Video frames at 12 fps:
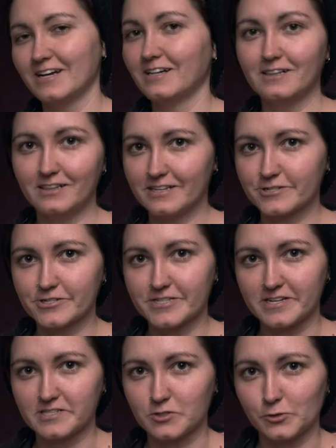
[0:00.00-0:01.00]
let's just
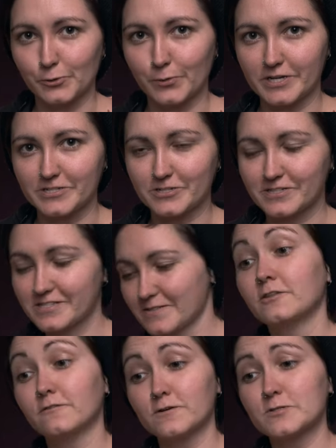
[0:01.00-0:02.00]
answer two questions.
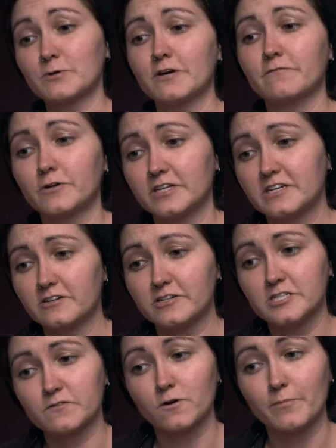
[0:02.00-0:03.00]
The first one I've got here
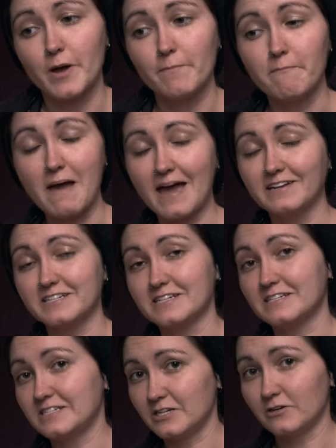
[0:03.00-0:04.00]
is from Amanda
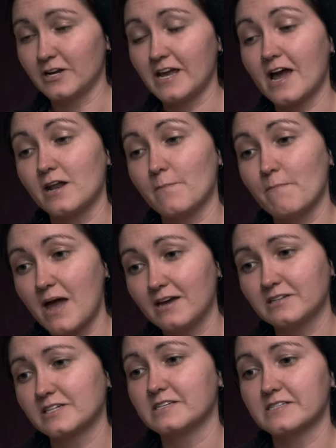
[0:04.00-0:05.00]
Deary, and
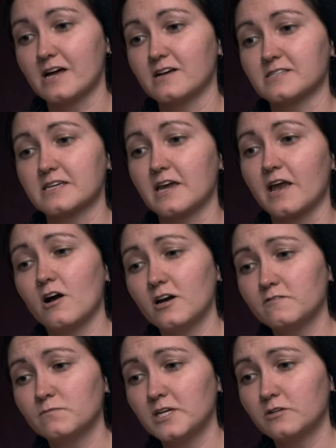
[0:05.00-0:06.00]
Amanda is asking,
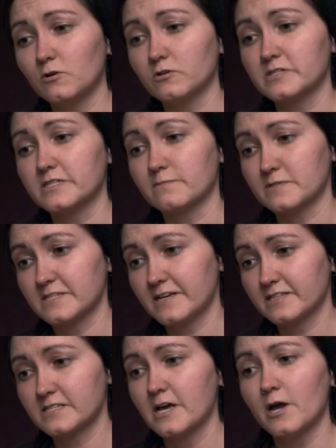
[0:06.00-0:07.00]
I've been on some
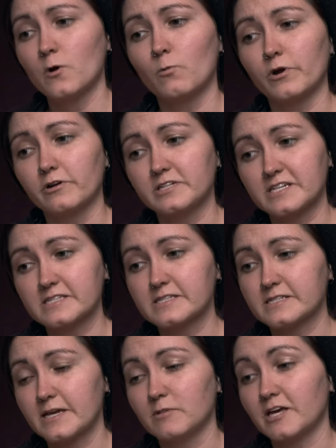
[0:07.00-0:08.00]
sets where it doesn't
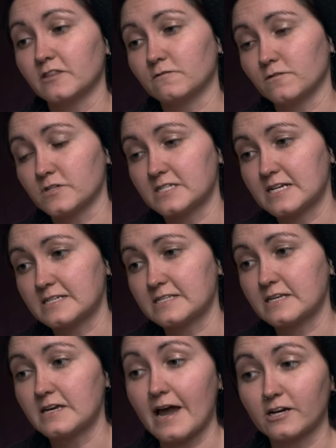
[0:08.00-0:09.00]
seem like the first
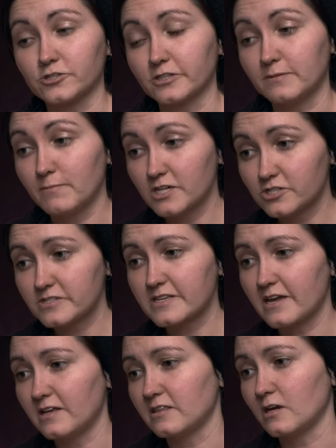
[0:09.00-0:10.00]
AC actually measures
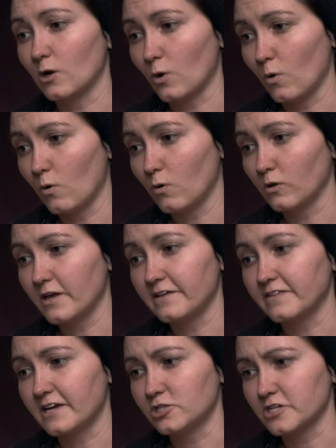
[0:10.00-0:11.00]
anything at all
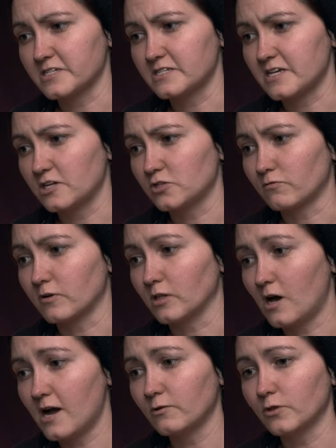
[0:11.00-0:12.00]
and they just tend to
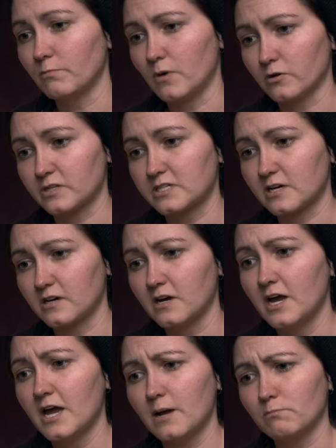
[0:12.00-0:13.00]
rely on the monitor
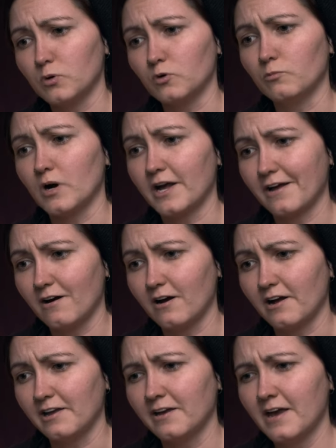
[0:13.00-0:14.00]
and pull by
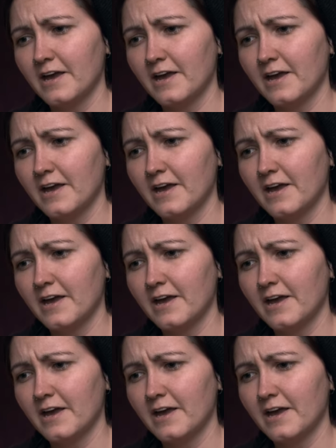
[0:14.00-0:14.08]
eye.